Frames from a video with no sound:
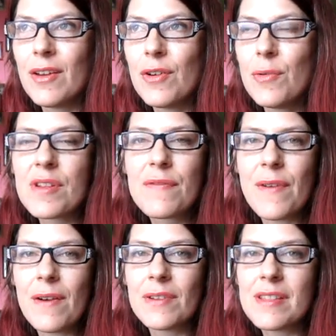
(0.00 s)
who was
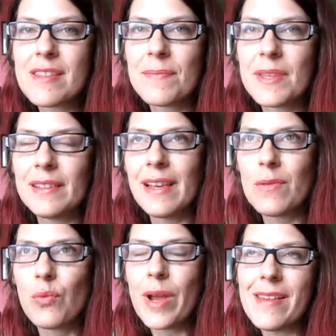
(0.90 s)
found in something like
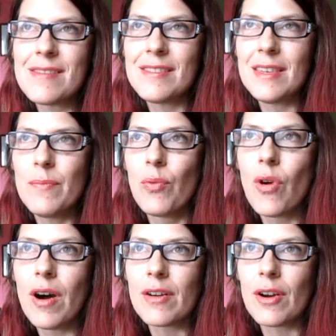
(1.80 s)
waist-deep
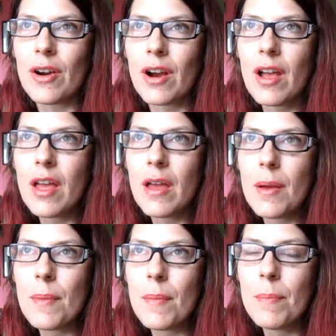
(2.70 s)
water,
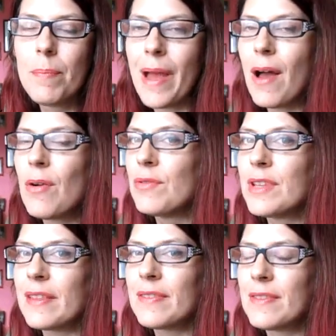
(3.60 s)

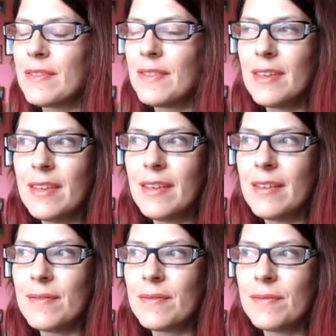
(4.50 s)
bound at the
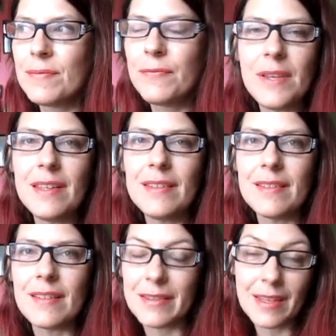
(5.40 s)
feet,
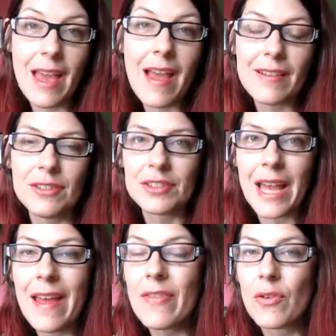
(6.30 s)
at the ankles
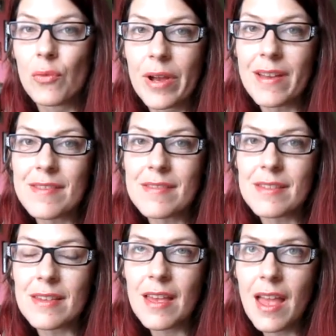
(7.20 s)
and the wrists,
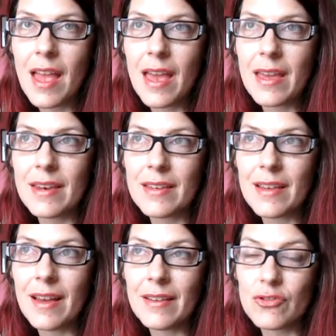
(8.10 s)

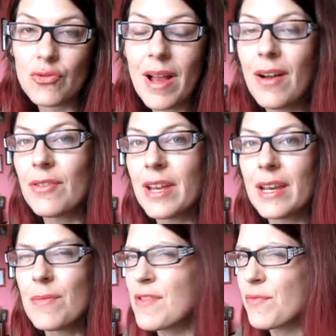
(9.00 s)
and drowned,
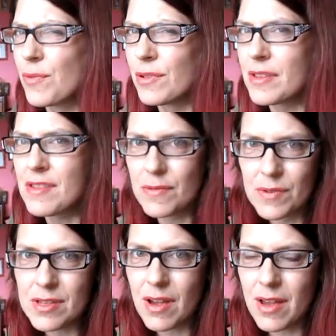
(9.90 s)
and it was ruled a
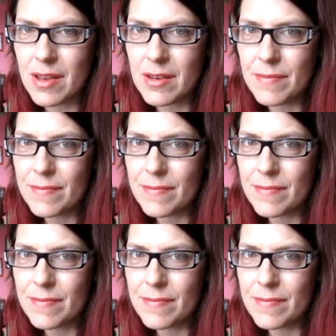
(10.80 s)
suicide.